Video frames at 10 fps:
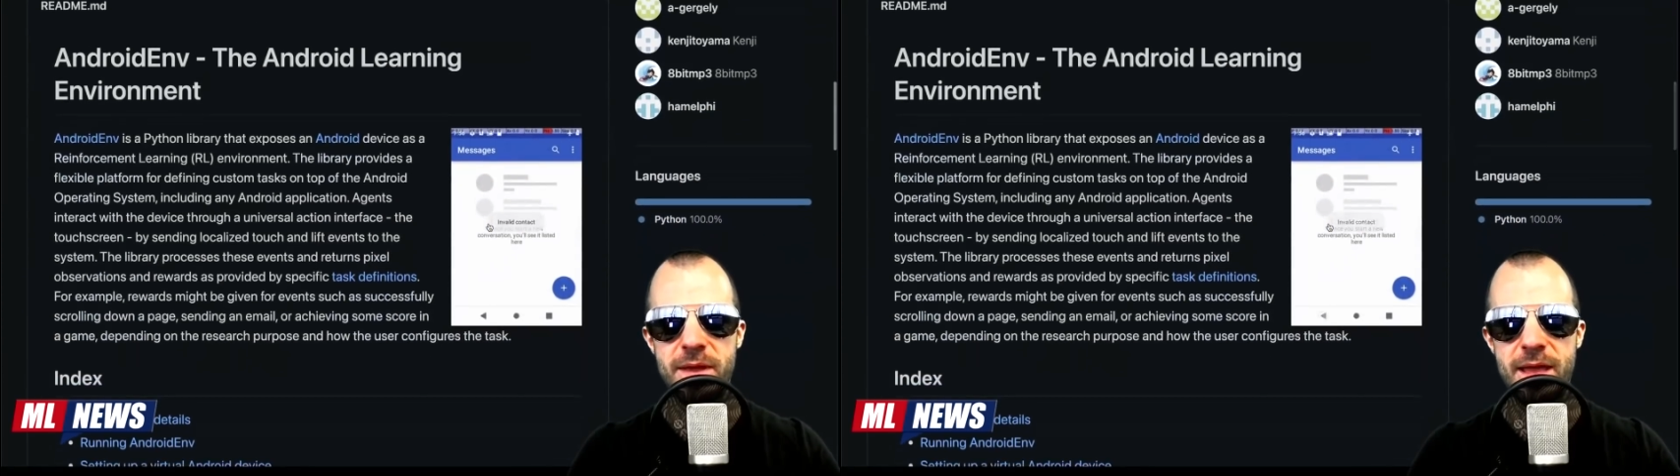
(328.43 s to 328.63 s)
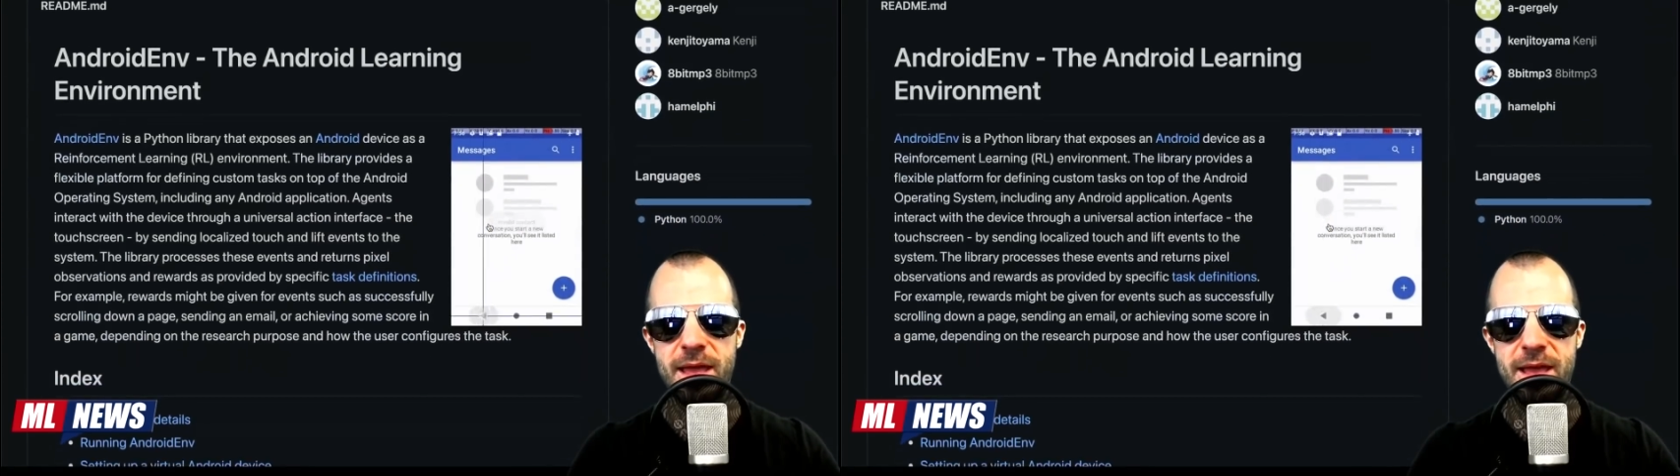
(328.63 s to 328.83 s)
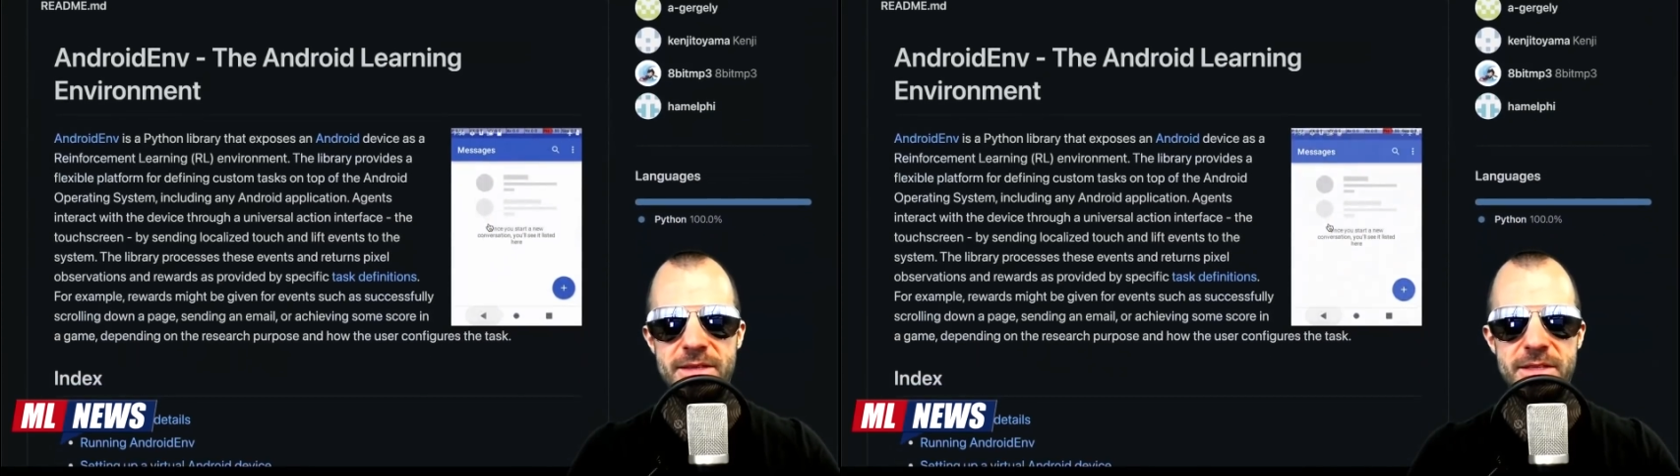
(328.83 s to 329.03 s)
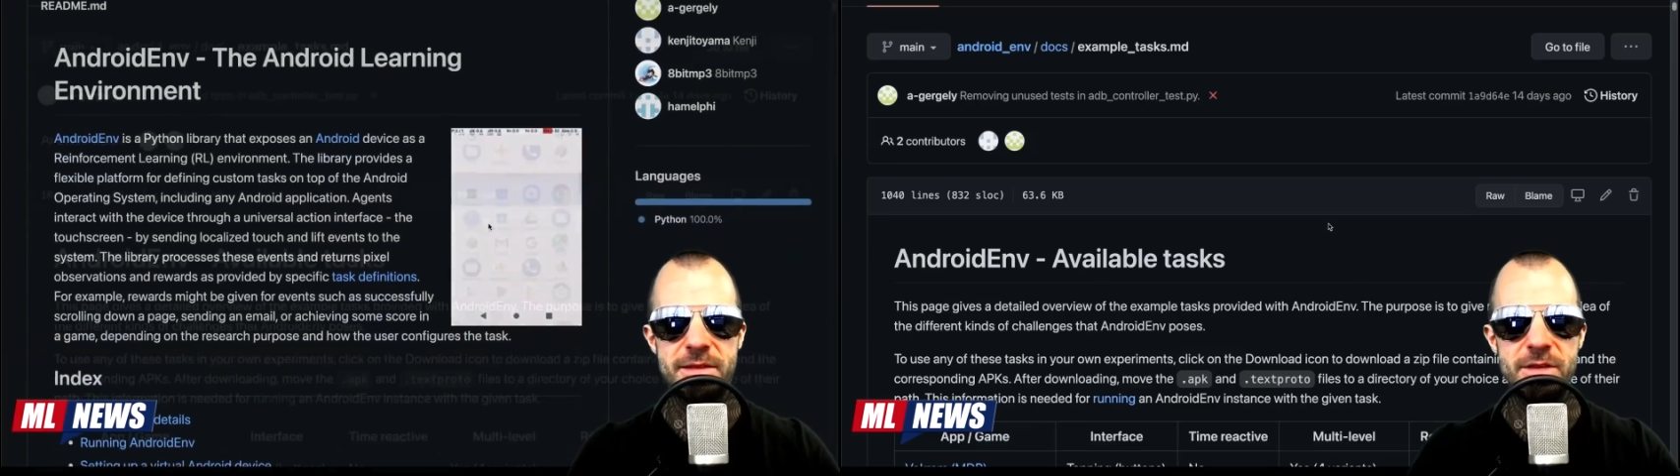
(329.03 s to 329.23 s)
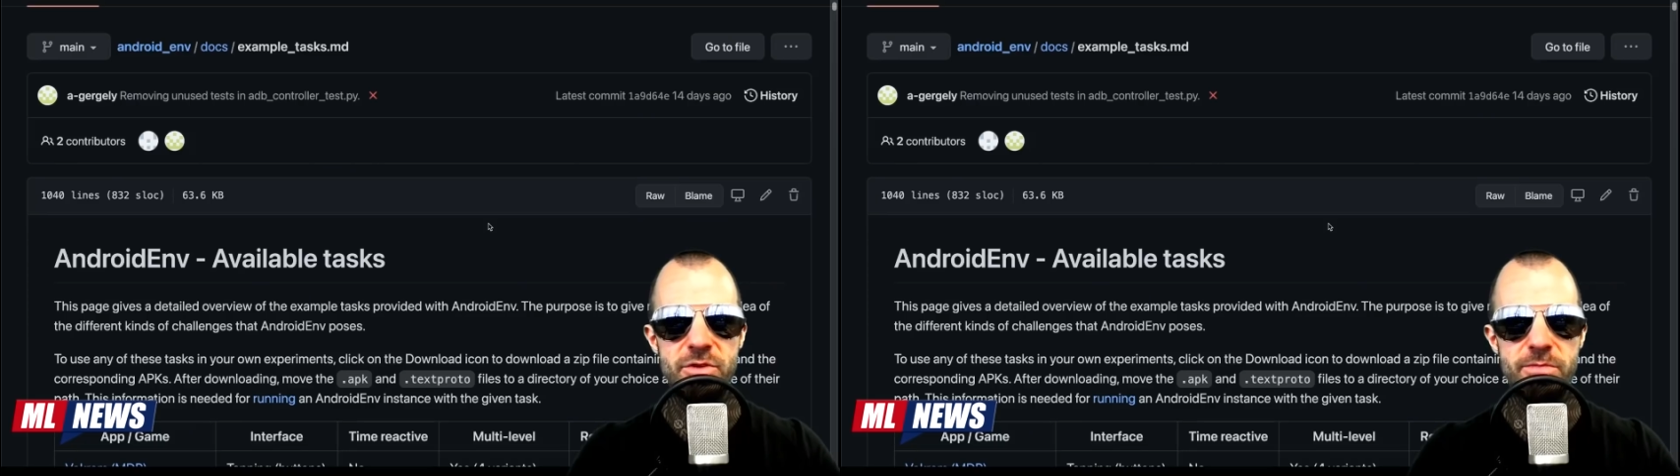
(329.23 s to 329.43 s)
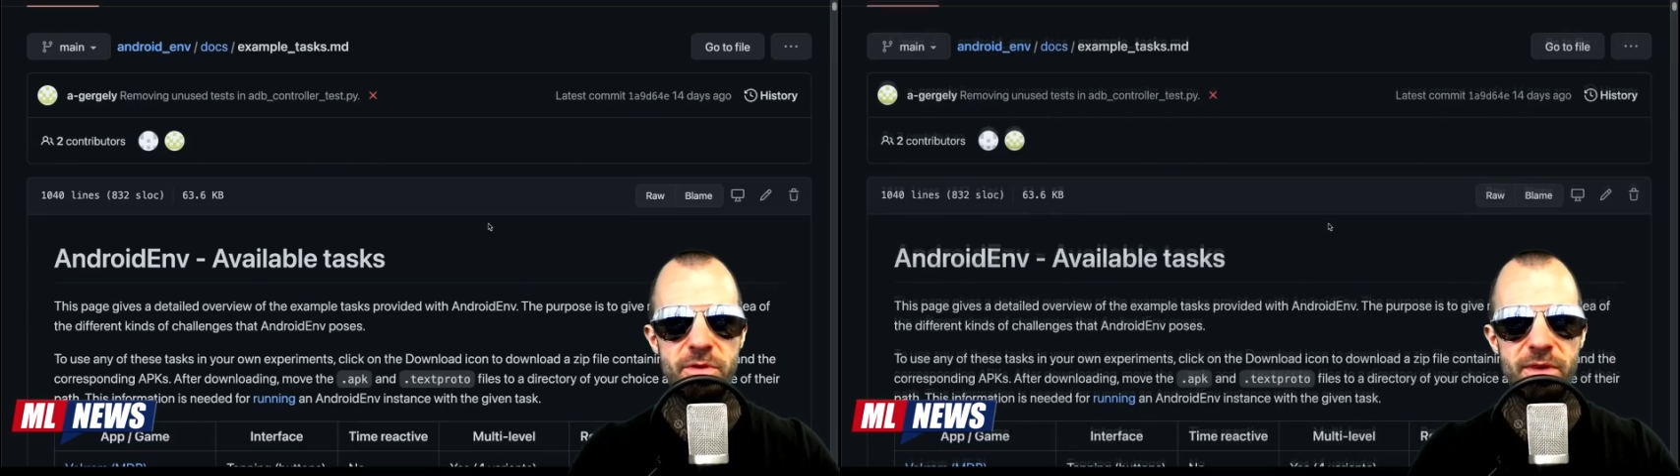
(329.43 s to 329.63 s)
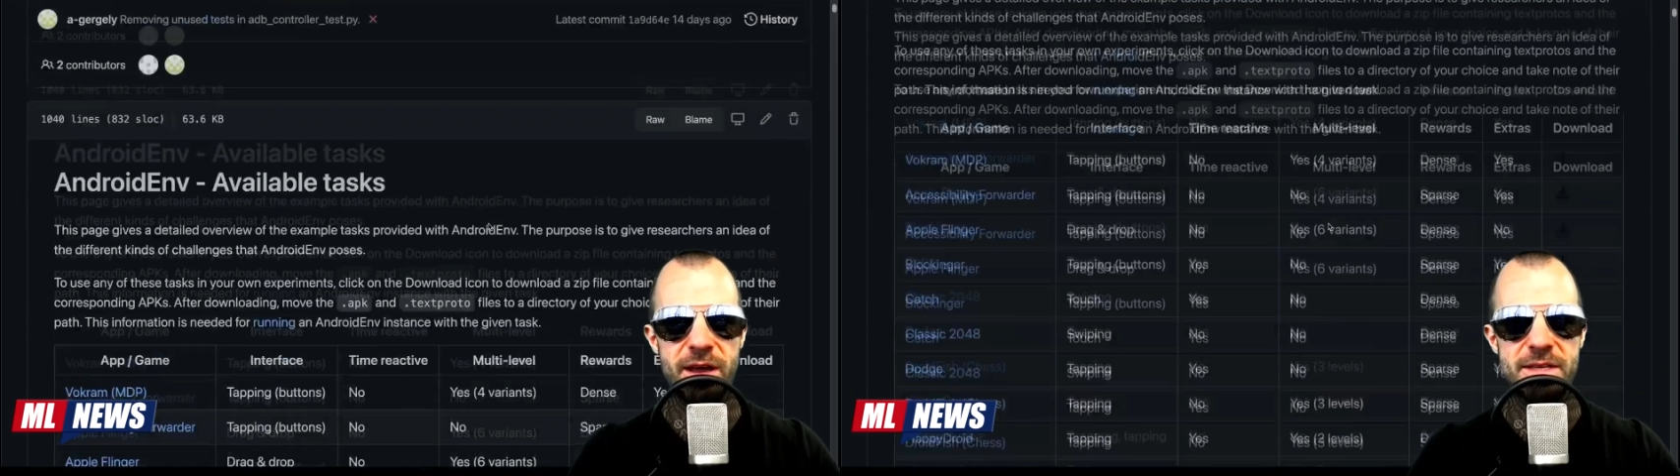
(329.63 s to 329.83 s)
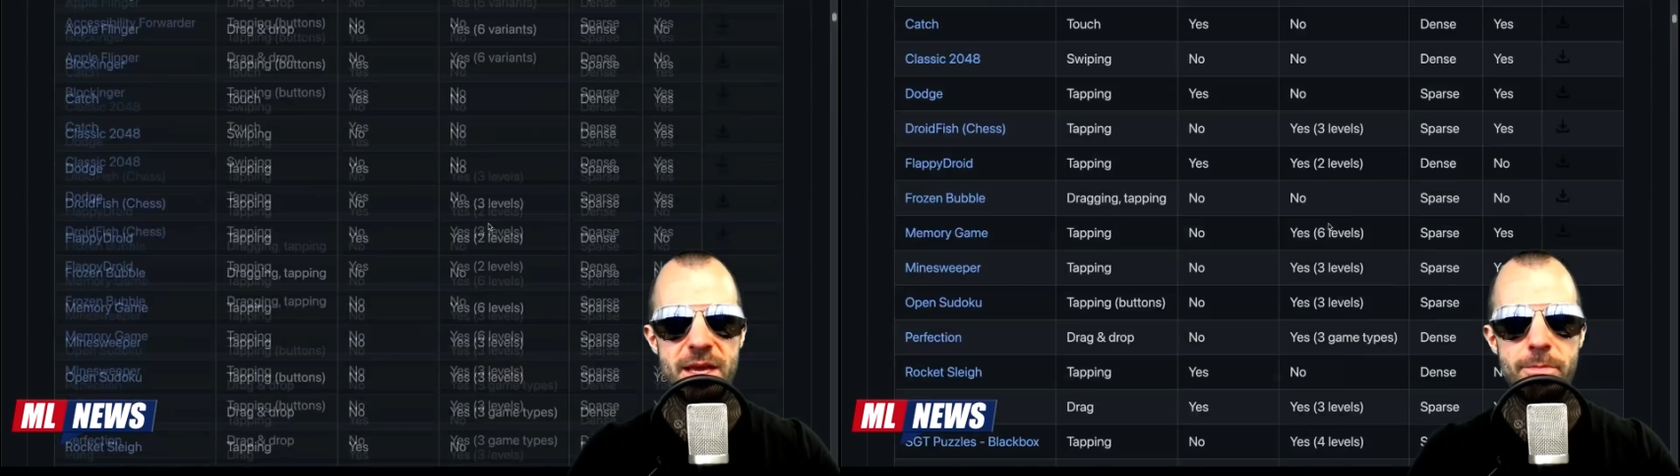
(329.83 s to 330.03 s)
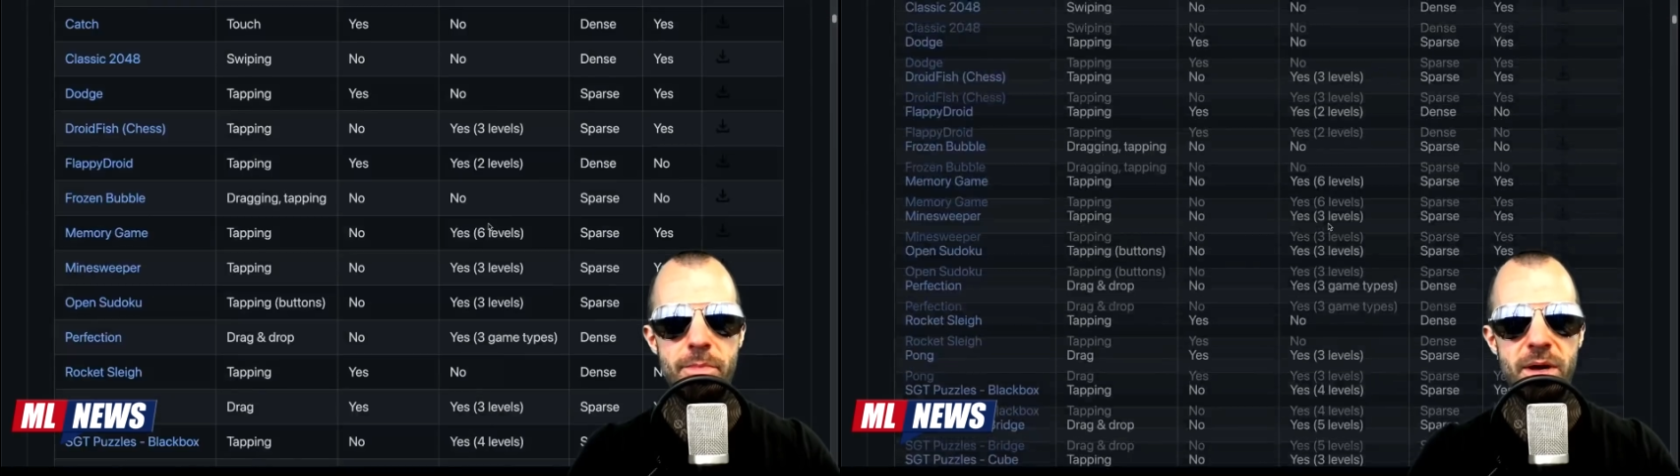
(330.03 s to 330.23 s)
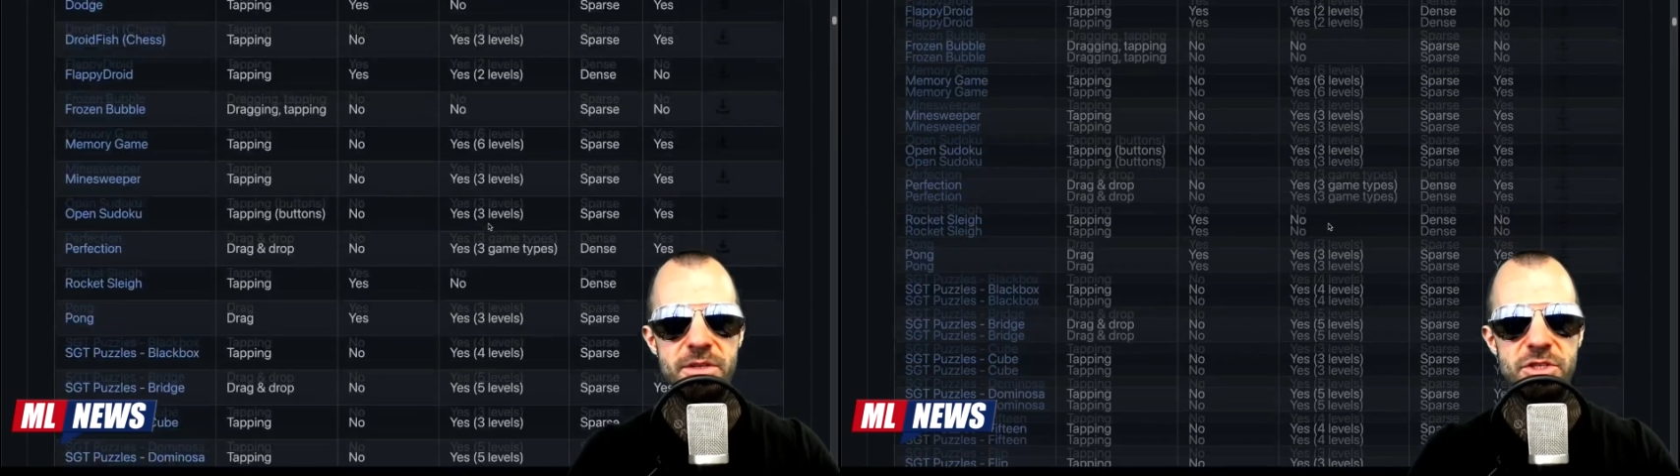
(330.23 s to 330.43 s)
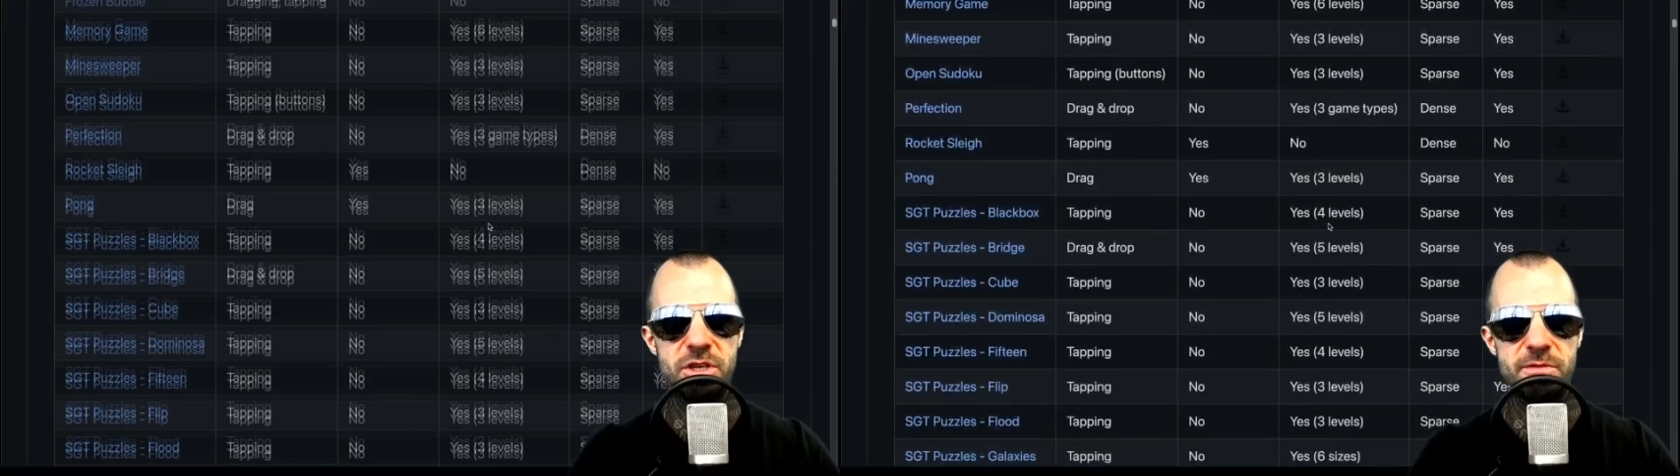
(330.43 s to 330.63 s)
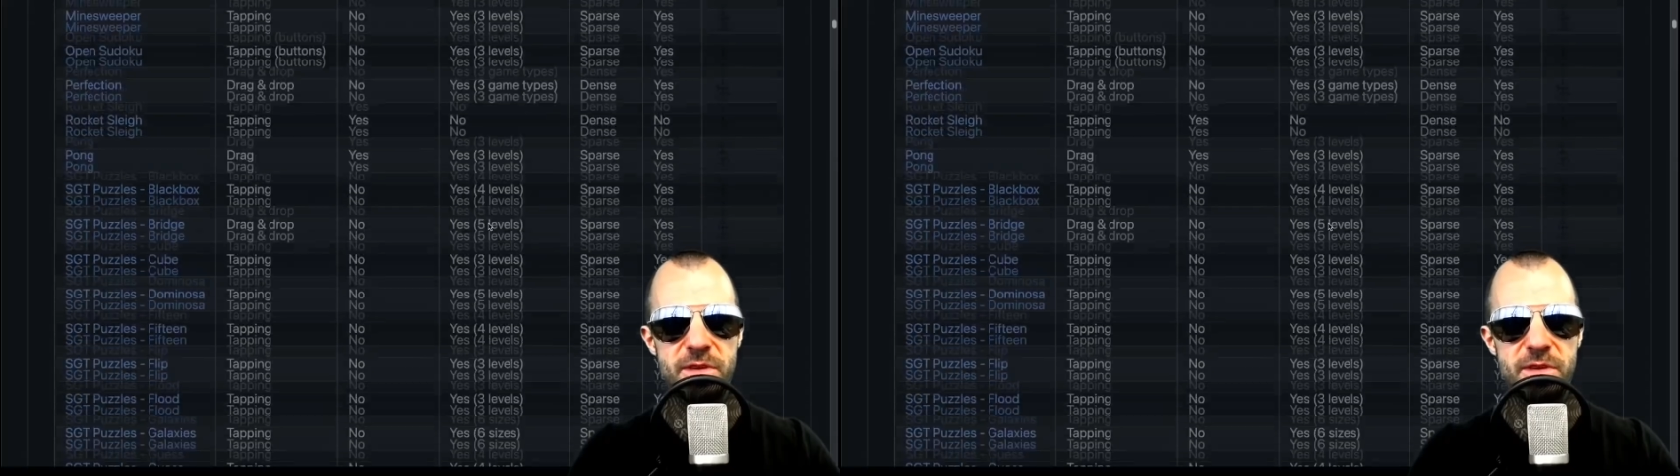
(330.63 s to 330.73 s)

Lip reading: and they do provide a bunch of